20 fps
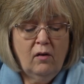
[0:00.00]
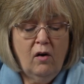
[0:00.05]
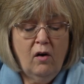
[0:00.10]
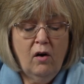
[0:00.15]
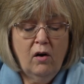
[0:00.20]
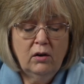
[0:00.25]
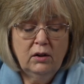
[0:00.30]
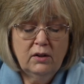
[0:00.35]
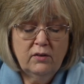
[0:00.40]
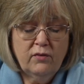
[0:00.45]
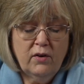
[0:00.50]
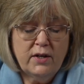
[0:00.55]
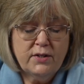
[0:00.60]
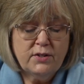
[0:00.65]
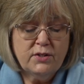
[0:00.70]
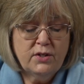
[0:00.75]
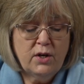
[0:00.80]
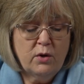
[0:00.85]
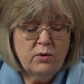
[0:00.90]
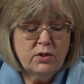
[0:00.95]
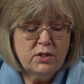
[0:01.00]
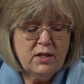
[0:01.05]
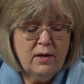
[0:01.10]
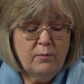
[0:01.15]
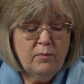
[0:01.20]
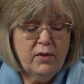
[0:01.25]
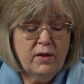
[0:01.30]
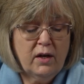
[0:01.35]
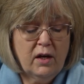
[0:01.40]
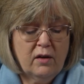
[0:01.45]
All of us know
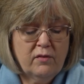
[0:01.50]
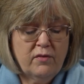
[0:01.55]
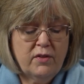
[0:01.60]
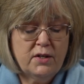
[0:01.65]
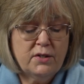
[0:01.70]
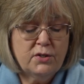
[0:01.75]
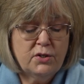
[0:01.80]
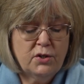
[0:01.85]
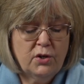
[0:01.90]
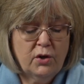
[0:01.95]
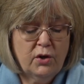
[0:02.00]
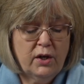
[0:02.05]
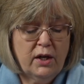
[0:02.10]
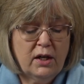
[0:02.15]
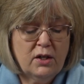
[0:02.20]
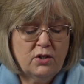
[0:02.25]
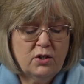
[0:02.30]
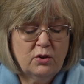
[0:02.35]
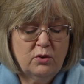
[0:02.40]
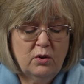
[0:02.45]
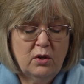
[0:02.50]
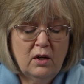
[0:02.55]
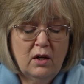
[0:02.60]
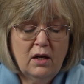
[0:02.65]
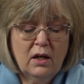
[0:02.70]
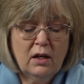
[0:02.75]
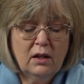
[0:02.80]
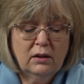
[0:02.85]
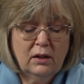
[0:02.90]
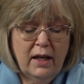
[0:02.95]
something of this yearning
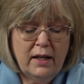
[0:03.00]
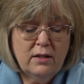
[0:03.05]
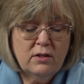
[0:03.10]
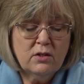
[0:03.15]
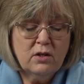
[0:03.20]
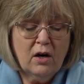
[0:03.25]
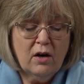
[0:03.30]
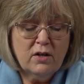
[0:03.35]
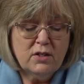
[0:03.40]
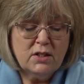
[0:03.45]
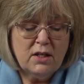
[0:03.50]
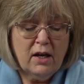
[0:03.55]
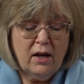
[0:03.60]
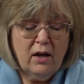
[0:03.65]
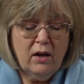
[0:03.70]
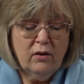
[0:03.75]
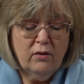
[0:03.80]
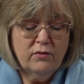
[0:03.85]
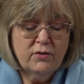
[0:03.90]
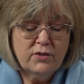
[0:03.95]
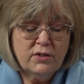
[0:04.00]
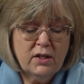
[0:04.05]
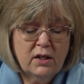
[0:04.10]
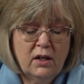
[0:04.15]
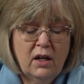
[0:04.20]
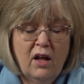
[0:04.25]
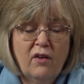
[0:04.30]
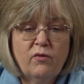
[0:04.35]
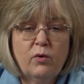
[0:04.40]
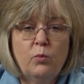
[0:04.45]
to cleanse ourselves
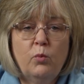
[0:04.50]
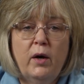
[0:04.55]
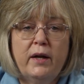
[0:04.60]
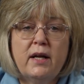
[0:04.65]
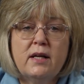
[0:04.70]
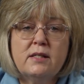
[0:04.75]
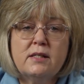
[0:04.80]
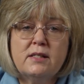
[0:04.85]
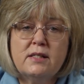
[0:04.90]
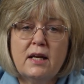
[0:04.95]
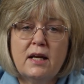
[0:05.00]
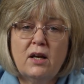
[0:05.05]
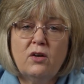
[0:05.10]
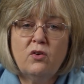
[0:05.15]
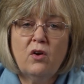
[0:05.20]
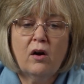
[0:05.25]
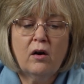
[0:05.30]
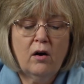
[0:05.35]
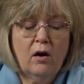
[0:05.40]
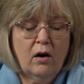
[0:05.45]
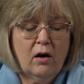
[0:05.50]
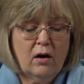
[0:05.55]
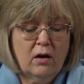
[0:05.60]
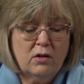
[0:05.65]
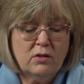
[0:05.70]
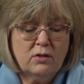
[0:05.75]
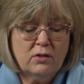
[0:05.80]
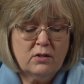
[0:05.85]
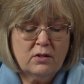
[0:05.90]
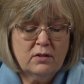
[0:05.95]
from what has stained our
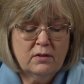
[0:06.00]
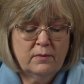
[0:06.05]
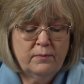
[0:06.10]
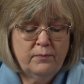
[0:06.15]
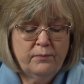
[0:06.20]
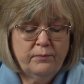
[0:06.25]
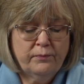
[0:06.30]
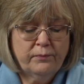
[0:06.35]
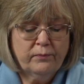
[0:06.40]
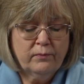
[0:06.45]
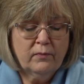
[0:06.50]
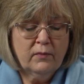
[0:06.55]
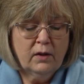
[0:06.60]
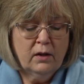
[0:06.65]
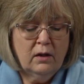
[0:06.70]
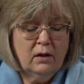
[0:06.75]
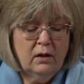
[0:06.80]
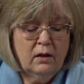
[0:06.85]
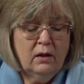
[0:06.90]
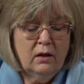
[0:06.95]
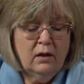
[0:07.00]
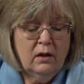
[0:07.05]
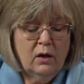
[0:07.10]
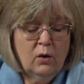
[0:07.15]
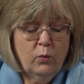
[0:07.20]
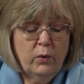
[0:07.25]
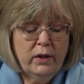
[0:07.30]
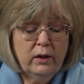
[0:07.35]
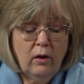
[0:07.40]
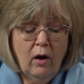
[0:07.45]
hearts.
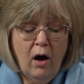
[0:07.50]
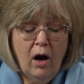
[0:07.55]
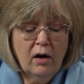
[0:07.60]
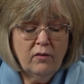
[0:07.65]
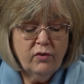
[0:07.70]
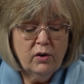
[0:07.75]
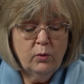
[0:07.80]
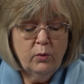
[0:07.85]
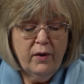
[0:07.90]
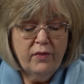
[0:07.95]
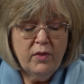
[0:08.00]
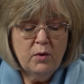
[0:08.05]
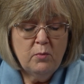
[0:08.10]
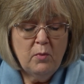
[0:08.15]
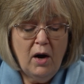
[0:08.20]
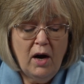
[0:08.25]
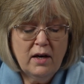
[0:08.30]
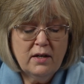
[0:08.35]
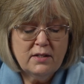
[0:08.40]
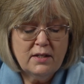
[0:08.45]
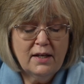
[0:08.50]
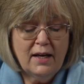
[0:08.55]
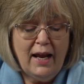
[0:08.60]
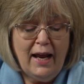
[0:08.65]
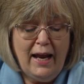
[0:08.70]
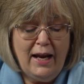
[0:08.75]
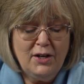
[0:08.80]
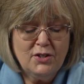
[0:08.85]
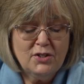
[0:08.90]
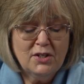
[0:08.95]
We long for what the monks in
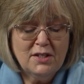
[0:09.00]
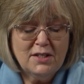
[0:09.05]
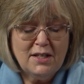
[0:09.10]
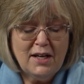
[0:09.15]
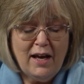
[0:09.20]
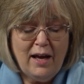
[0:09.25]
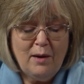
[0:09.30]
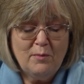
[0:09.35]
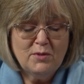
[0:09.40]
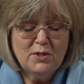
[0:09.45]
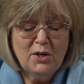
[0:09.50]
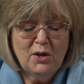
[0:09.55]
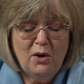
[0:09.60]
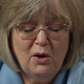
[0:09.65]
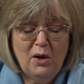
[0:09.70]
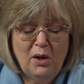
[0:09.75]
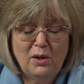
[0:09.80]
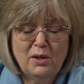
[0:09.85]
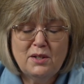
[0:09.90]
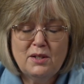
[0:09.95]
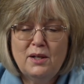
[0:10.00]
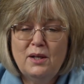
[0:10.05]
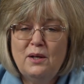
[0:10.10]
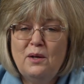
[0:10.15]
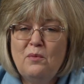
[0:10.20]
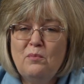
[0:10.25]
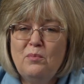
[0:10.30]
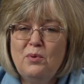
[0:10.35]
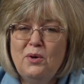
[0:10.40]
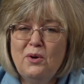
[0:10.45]
ancient times called
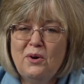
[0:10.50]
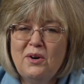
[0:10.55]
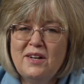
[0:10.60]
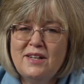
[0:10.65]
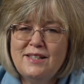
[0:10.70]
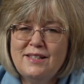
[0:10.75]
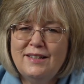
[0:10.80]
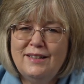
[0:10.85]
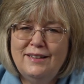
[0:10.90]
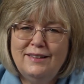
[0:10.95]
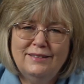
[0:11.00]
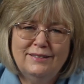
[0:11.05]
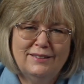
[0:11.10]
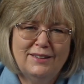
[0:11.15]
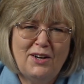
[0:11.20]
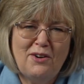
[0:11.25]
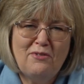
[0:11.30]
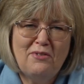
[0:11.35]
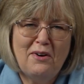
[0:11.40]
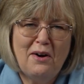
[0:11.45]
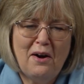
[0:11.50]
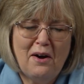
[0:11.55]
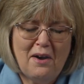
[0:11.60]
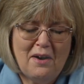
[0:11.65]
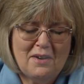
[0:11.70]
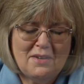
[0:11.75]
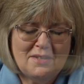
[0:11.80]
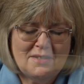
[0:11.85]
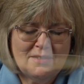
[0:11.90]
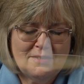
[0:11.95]
purity of
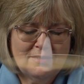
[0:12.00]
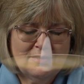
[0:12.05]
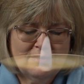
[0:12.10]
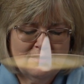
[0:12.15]
heart.